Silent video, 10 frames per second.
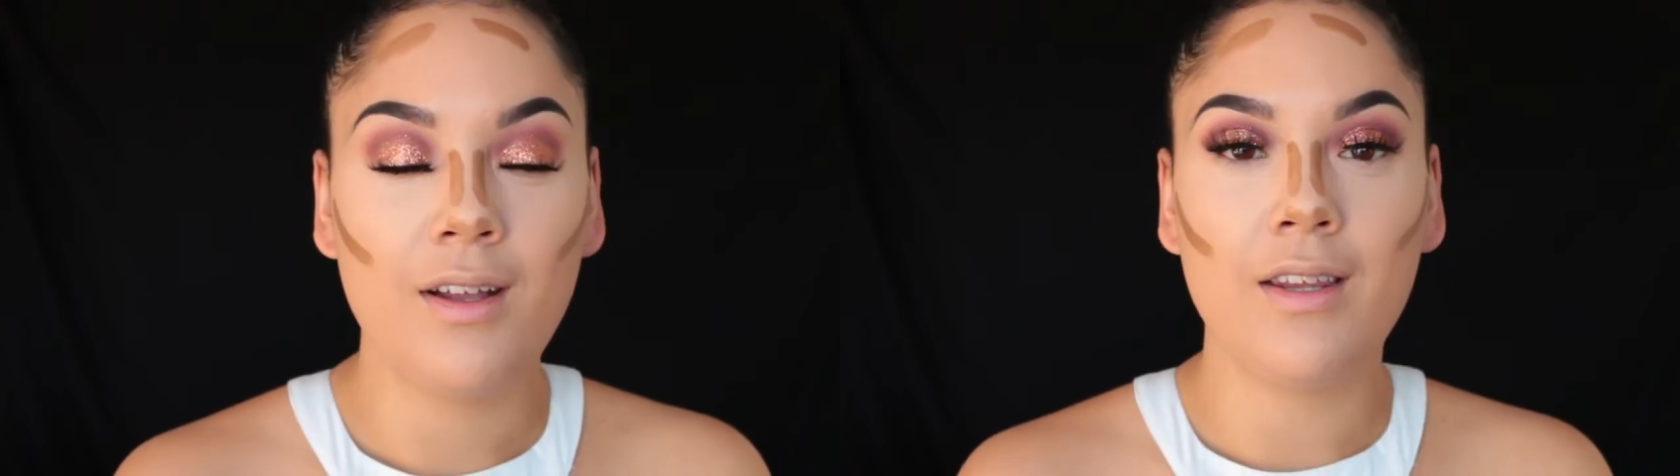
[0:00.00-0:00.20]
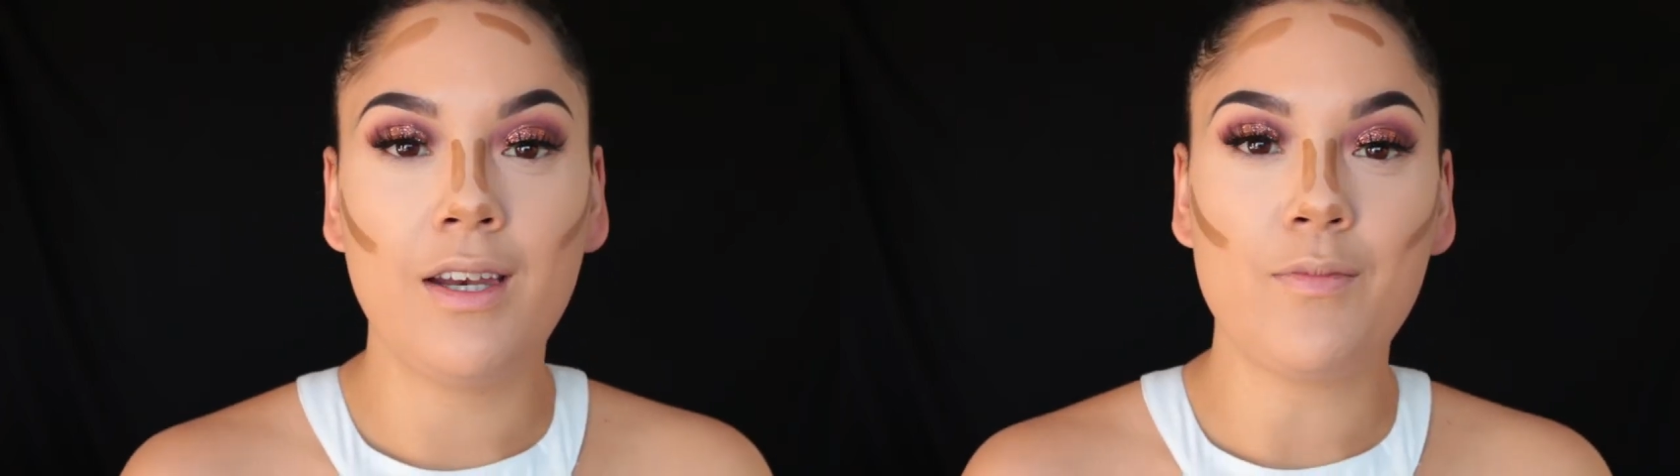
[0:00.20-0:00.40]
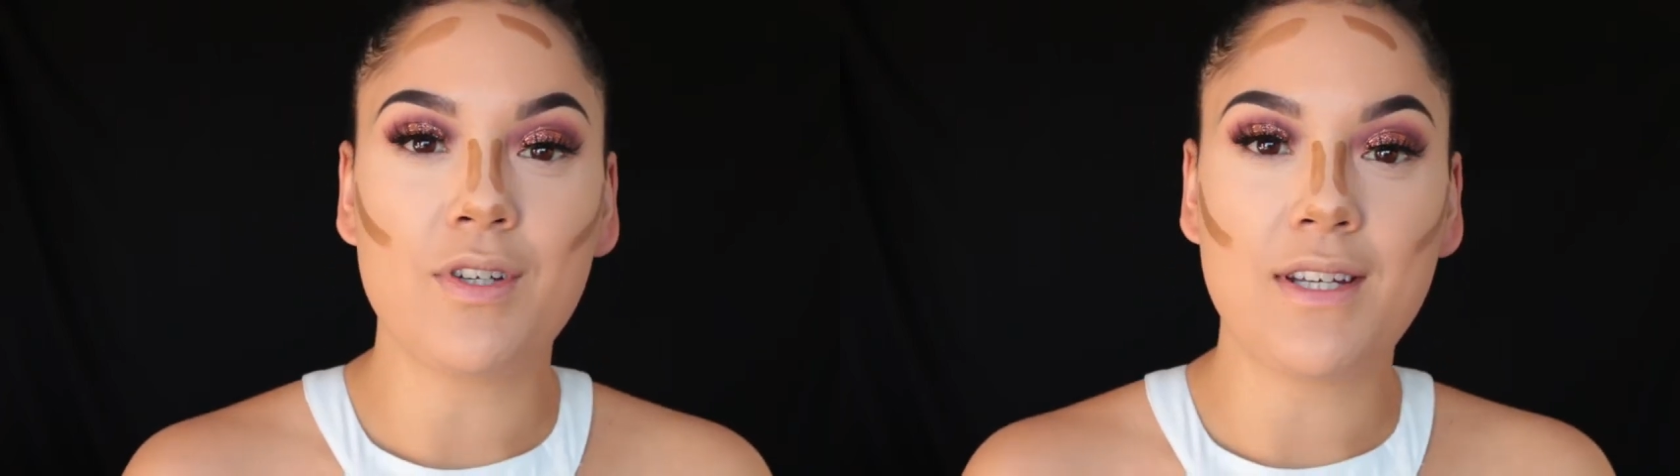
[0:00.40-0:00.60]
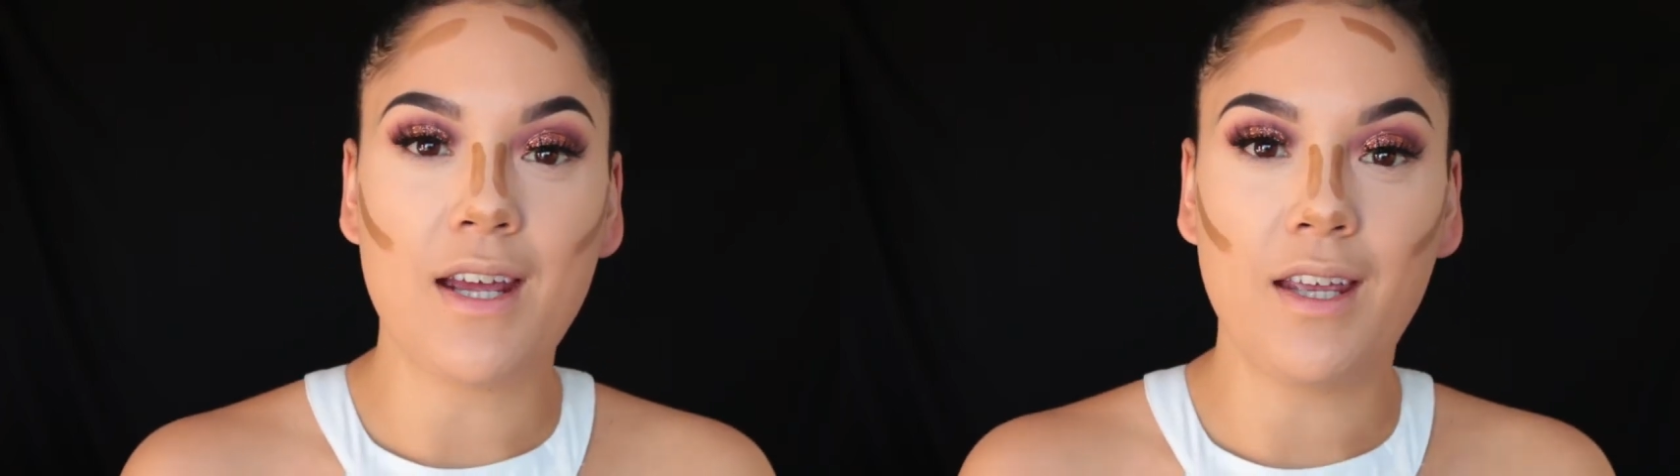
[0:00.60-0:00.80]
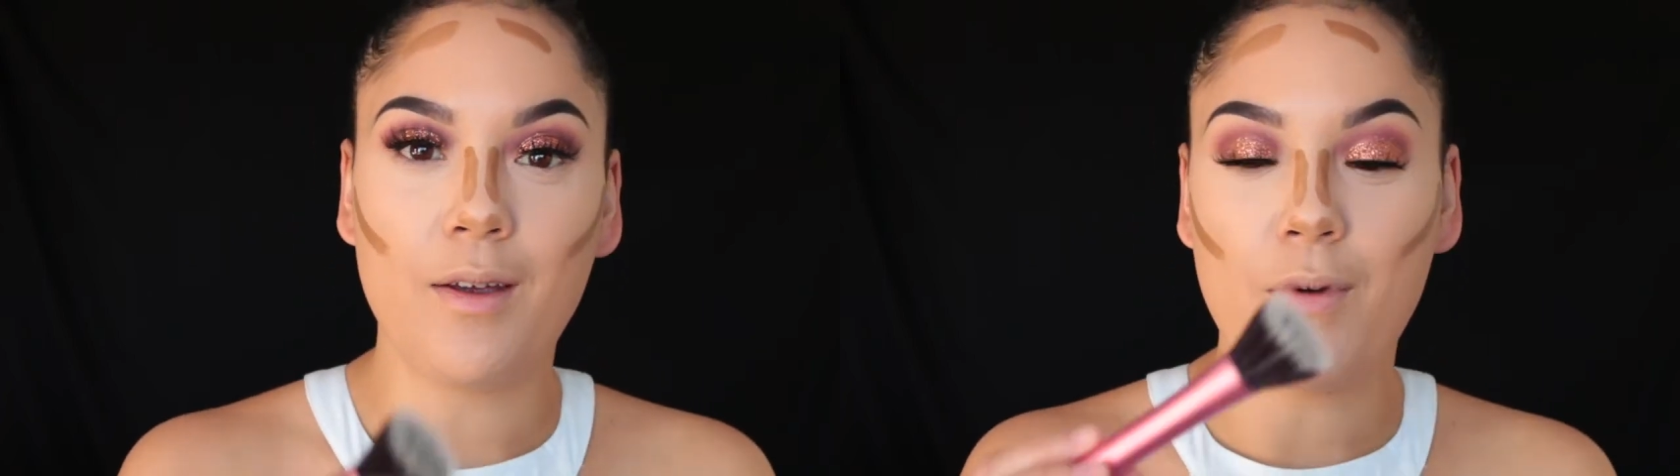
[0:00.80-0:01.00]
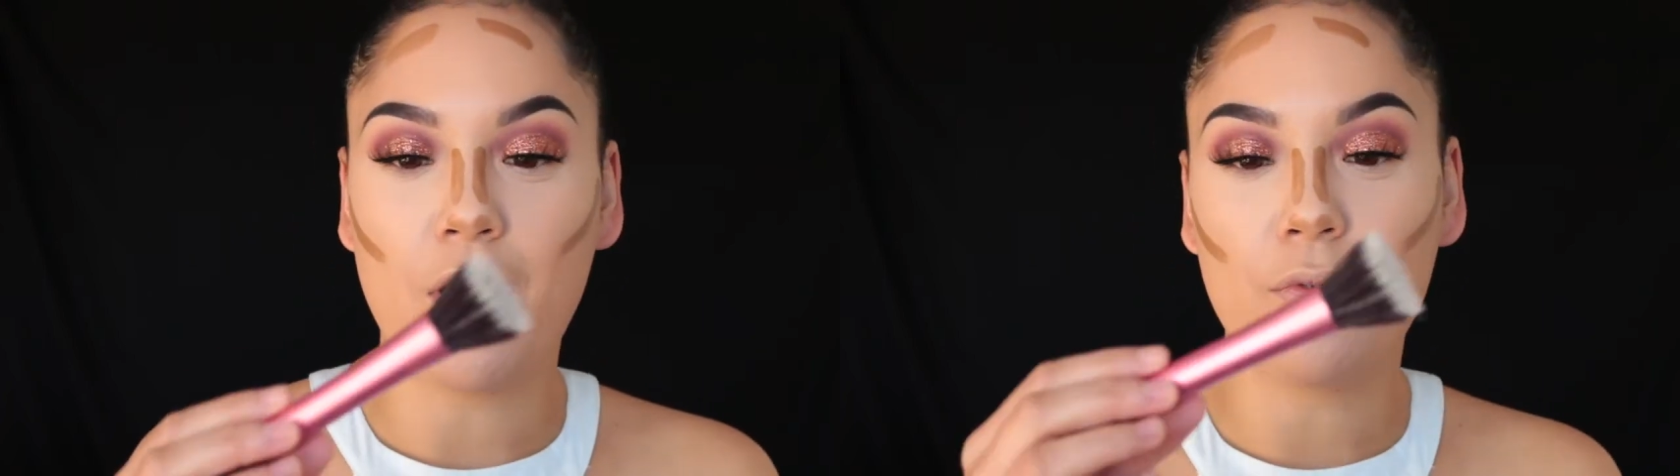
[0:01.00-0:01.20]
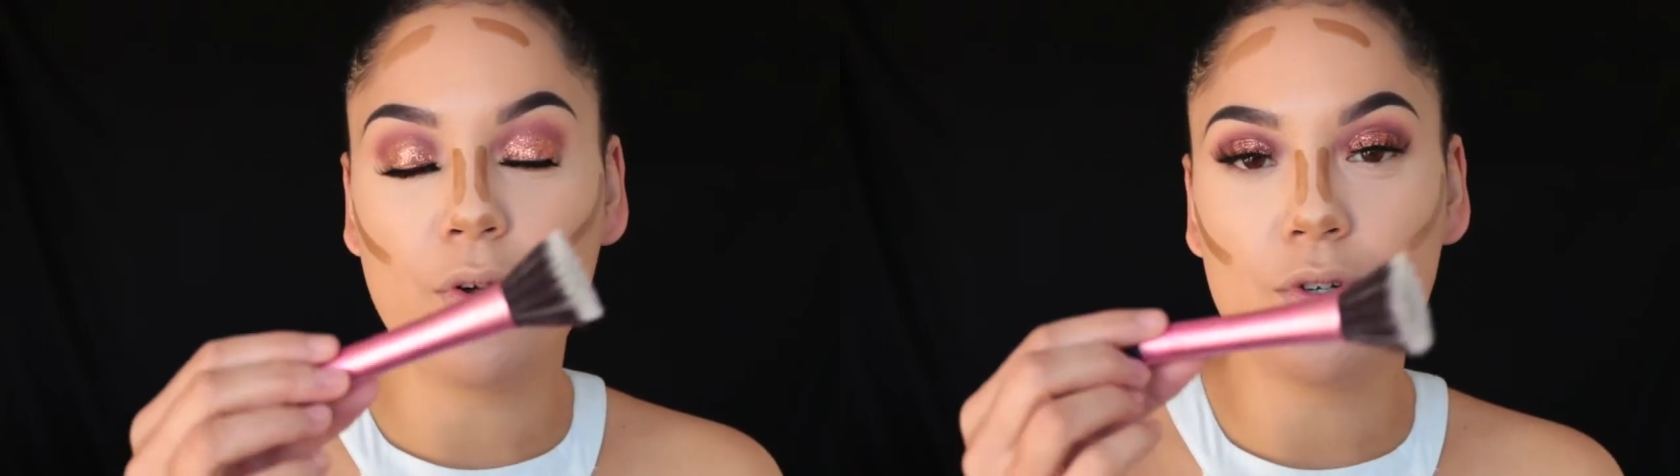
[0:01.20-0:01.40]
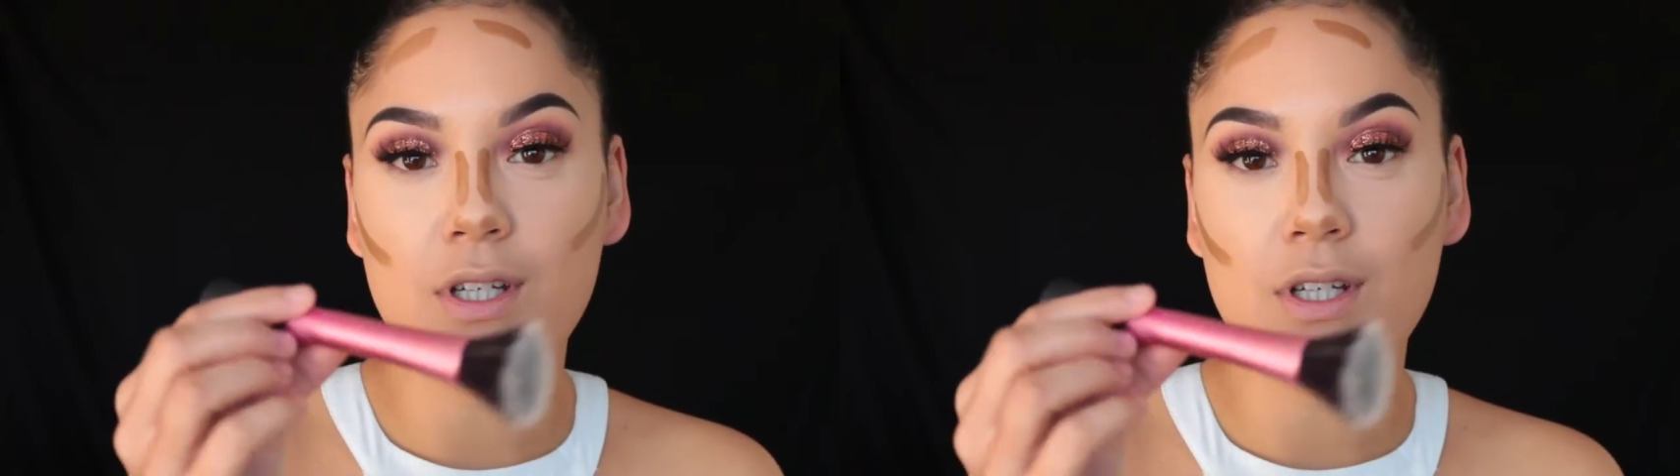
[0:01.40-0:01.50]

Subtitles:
Then I'm just taking my Real